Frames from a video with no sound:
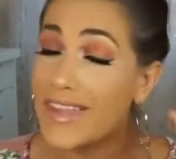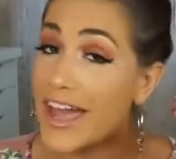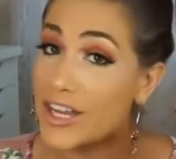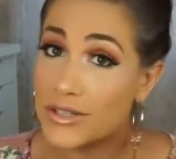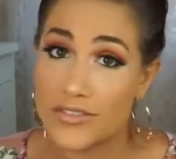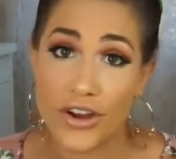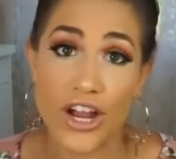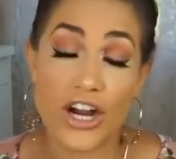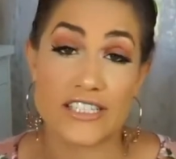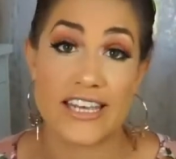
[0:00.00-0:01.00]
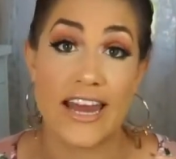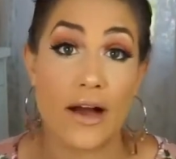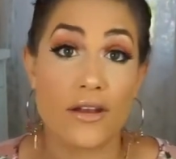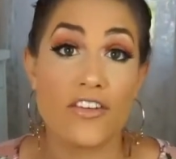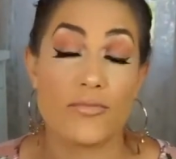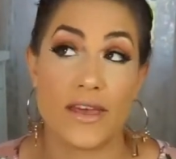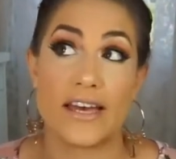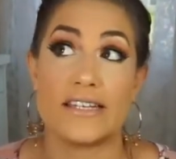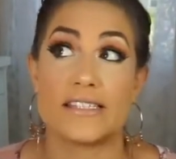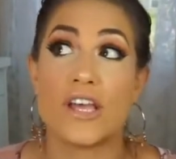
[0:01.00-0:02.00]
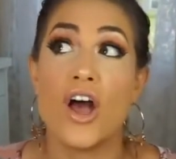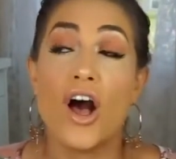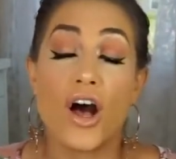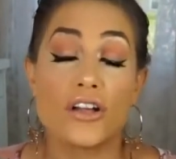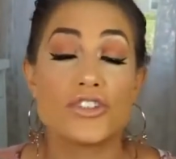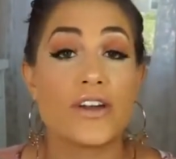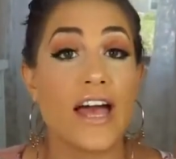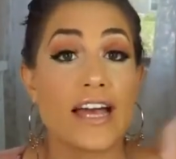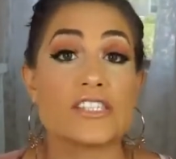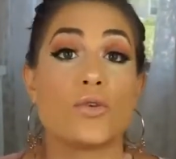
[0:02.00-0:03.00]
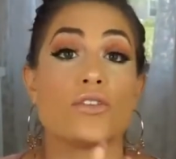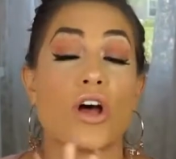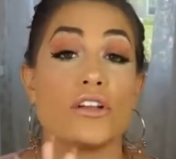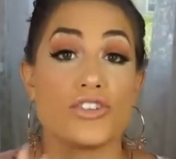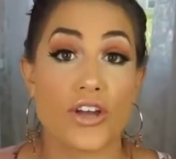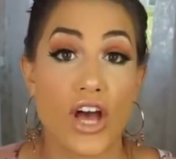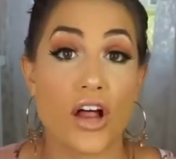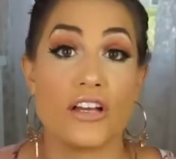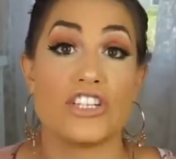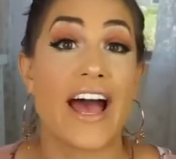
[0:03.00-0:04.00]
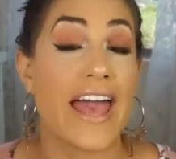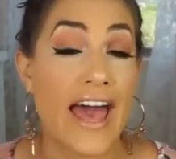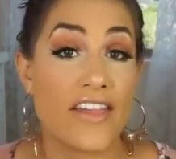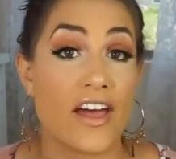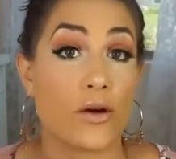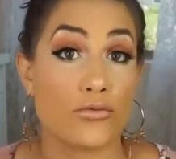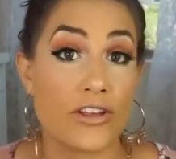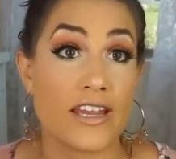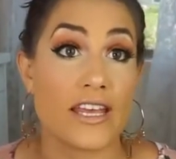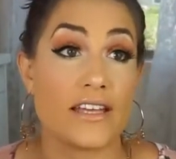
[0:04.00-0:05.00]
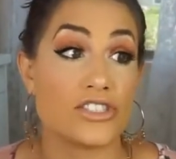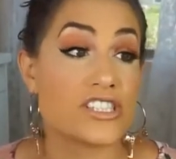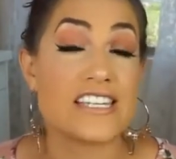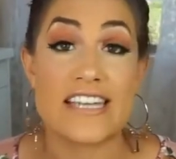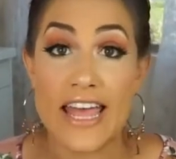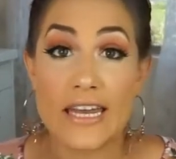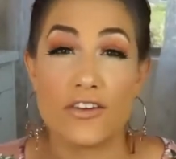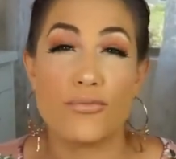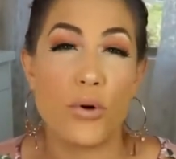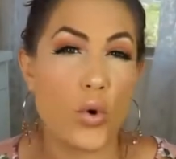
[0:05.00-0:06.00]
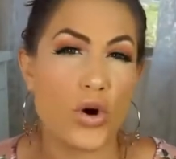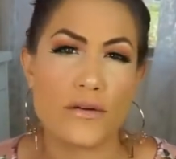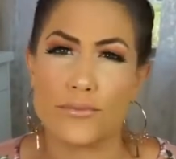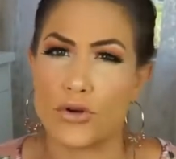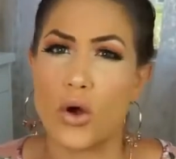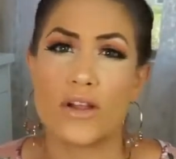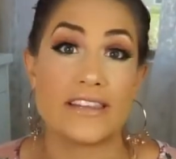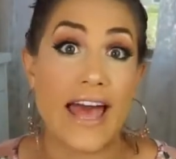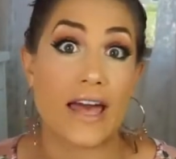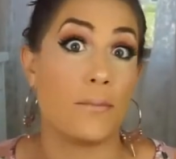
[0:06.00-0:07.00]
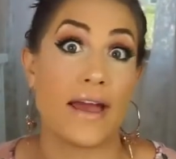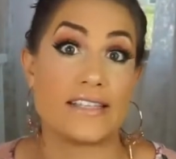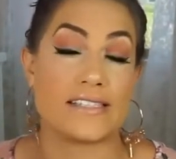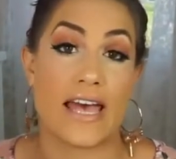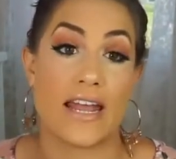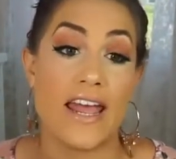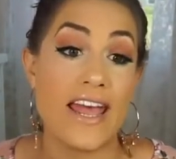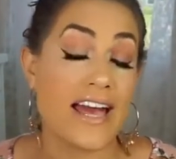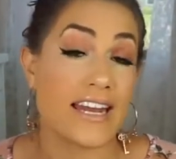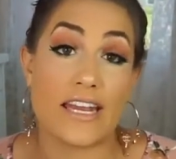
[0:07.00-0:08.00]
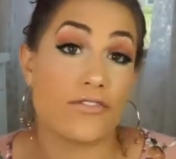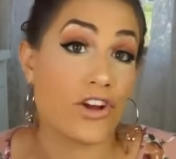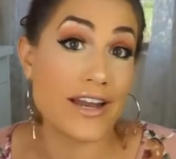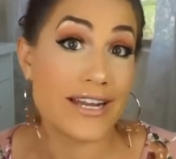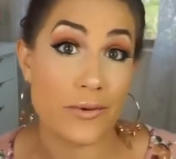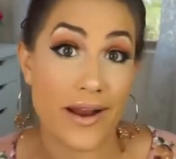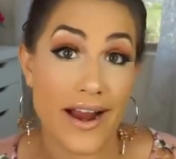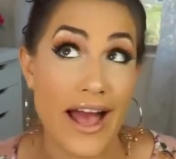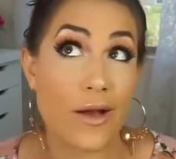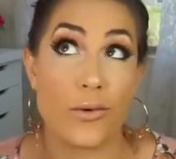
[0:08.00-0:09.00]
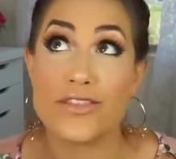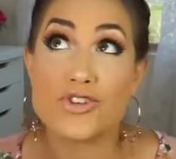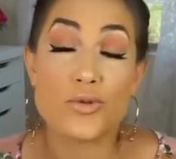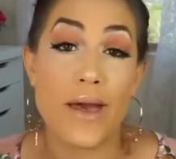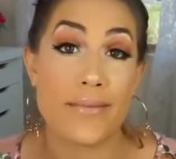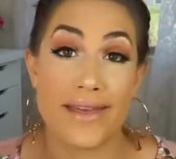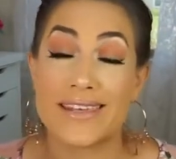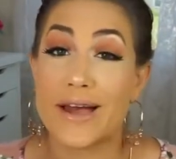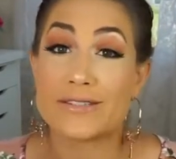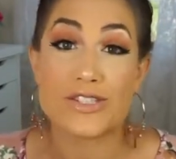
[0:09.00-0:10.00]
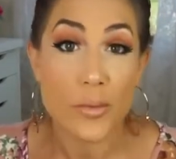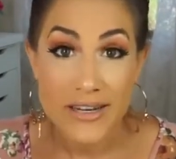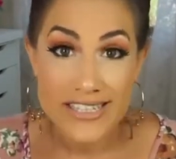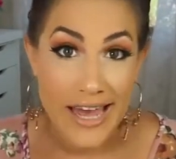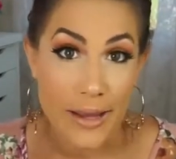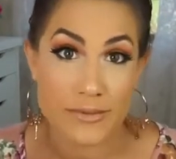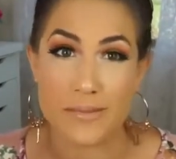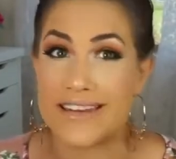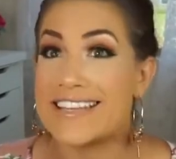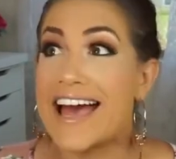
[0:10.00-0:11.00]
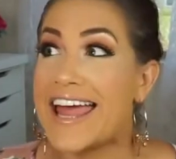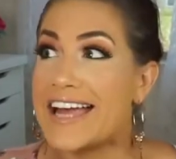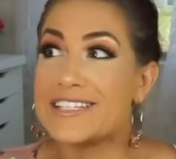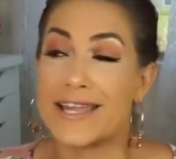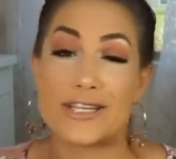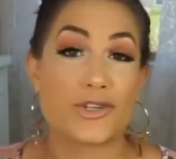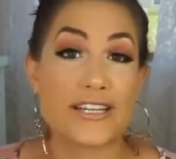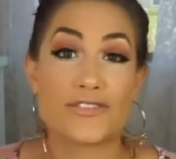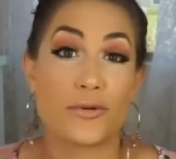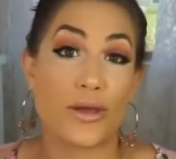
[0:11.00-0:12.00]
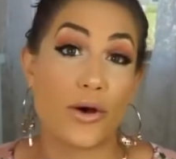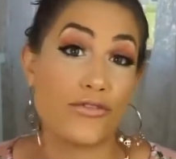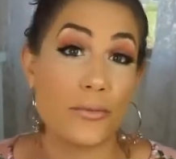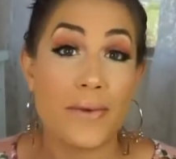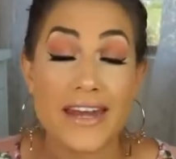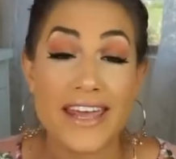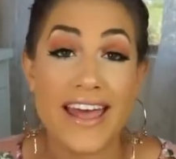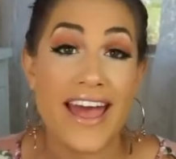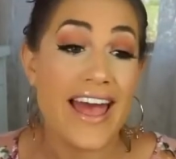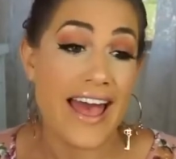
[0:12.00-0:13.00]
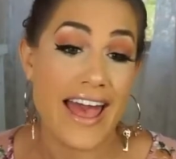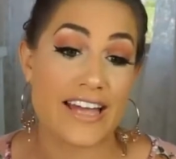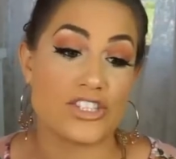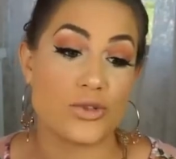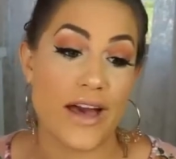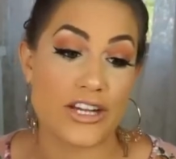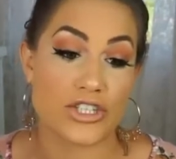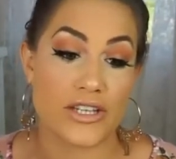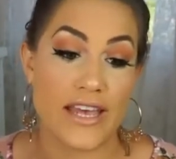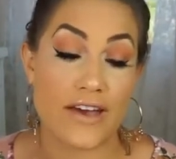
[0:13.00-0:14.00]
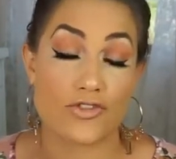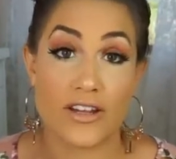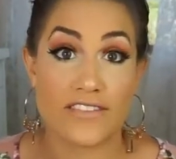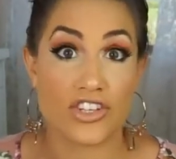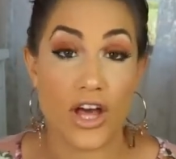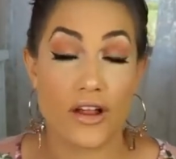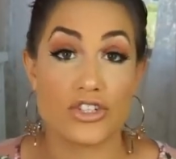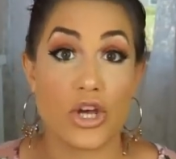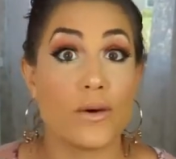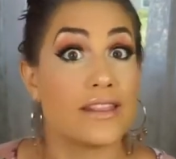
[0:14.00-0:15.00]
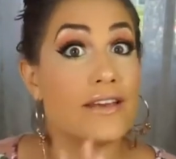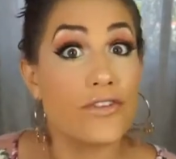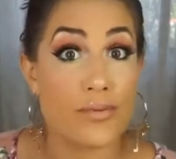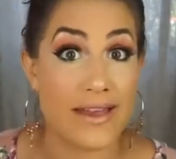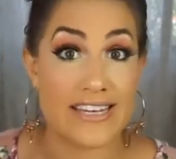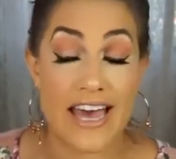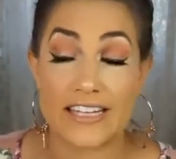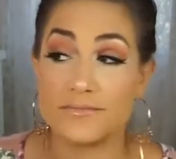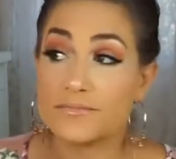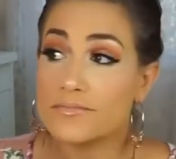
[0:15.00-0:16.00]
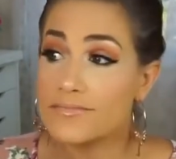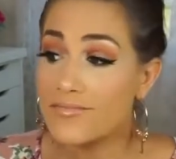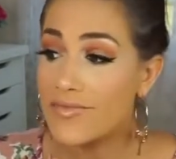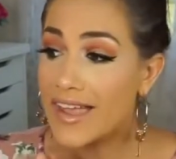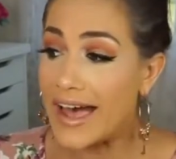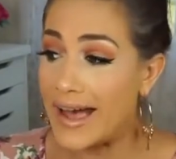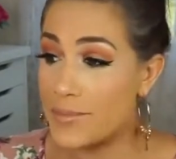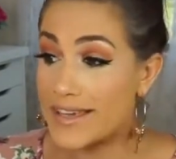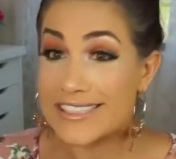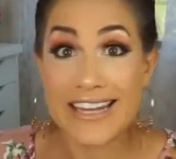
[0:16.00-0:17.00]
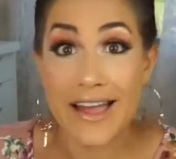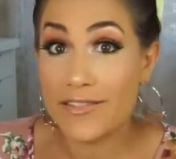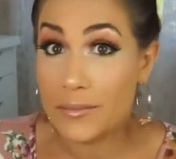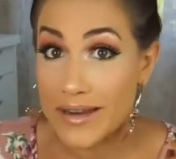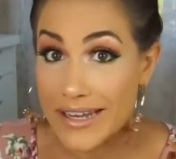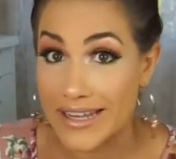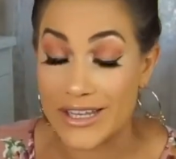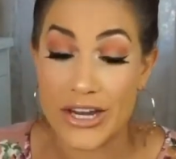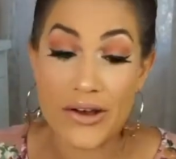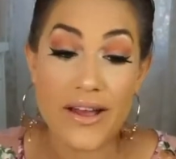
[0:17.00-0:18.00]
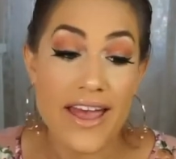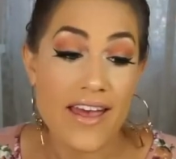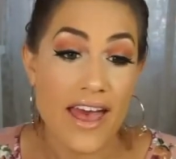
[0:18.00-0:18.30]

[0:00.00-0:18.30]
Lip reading: I know it's very hard to get out of, because all during high school and all during college, I had that really just negative, poor, broke, lack mindset, and I never got anywhere. I withdrew my bank account so many times. My dad had to like transfer me over money. I had to actually, after I lived in college, go and live with my dad. Because I didn't have any money, you know?